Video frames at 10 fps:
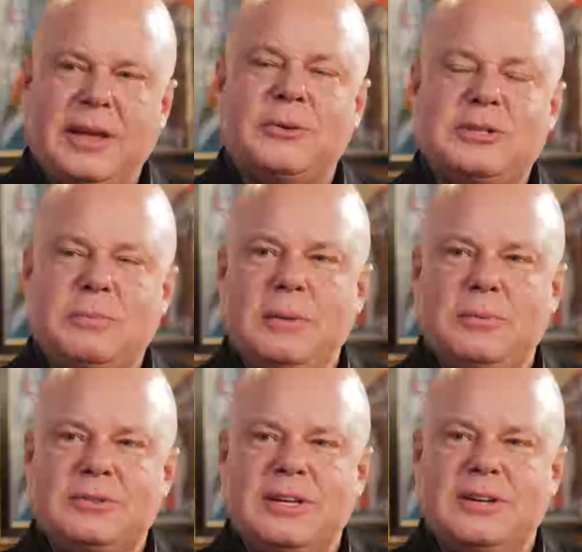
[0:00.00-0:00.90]
Think it was the
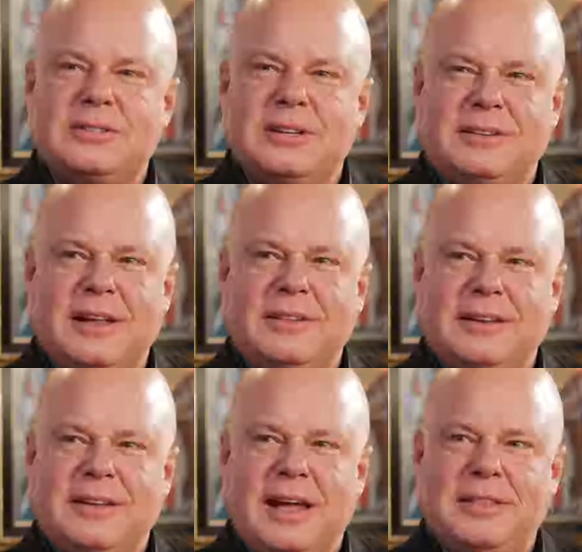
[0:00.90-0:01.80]
people skills that
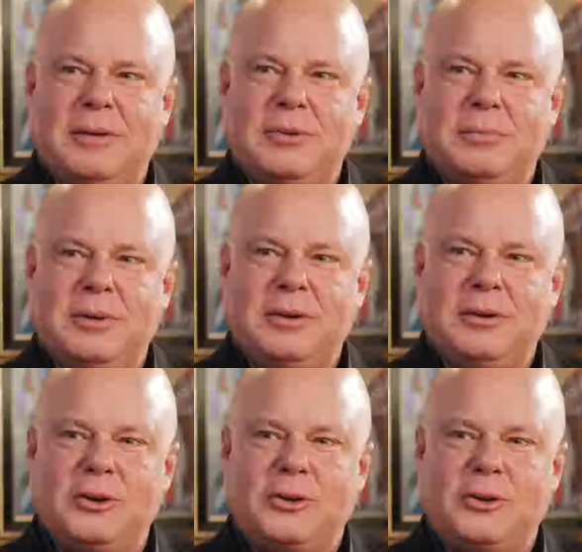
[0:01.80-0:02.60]
got them to be in your